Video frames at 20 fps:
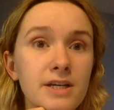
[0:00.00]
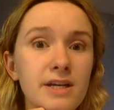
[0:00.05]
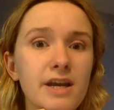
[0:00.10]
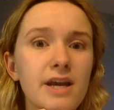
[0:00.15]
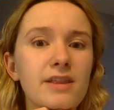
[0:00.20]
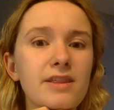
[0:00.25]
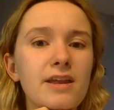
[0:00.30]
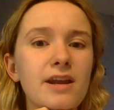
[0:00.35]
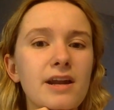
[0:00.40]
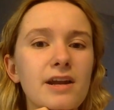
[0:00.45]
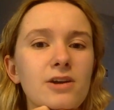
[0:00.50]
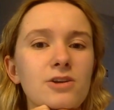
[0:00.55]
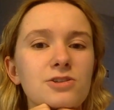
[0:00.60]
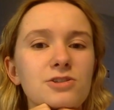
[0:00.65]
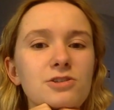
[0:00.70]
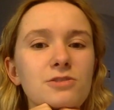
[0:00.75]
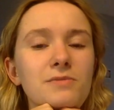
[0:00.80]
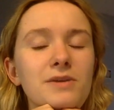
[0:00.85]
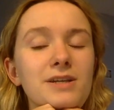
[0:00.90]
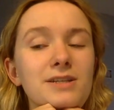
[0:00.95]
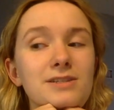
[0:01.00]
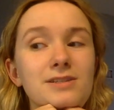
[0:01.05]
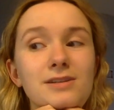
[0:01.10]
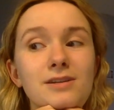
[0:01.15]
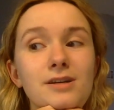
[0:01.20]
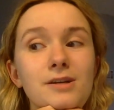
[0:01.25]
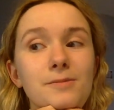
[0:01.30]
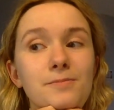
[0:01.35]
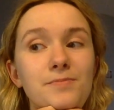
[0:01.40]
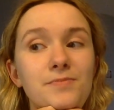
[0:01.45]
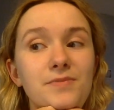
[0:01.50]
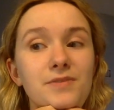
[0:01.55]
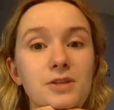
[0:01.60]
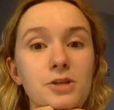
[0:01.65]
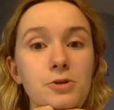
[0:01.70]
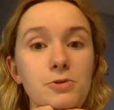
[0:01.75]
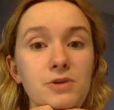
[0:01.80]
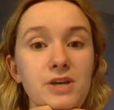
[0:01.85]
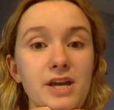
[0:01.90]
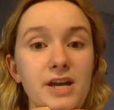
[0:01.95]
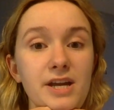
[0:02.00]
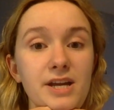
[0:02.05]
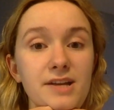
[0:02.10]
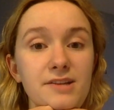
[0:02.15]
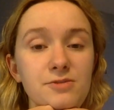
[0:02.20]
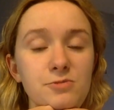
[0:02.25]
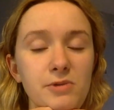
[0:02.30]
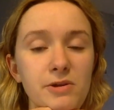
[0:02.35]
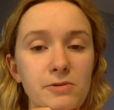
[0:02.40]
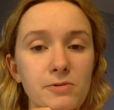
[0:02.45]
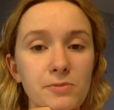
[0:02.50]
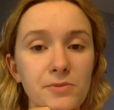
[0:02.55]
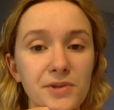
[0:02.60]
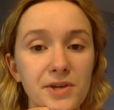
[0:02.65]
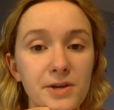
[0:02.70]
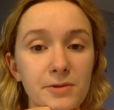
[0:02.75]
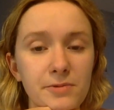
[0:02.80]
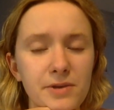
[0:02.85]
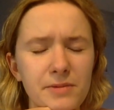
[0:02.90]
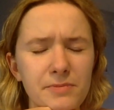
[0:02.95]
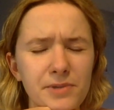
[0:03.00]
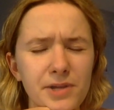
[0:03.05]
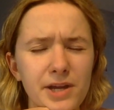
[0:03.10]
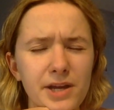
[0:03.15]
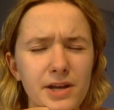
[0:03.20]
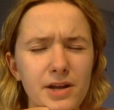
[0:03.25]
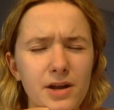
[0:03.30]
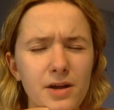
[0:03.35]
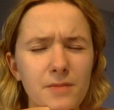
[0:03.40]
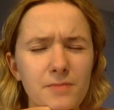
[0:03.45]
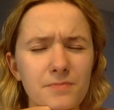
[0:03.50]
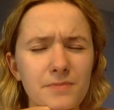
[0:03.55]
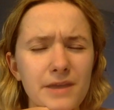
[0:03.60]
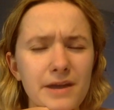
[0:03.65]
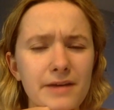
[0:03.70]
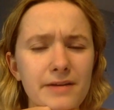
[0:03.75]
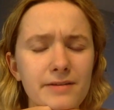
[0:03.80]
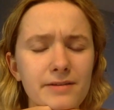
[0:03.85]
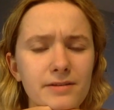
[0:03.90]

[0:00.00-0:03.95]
And then I also met some new kids. We were pl- we played um, uh,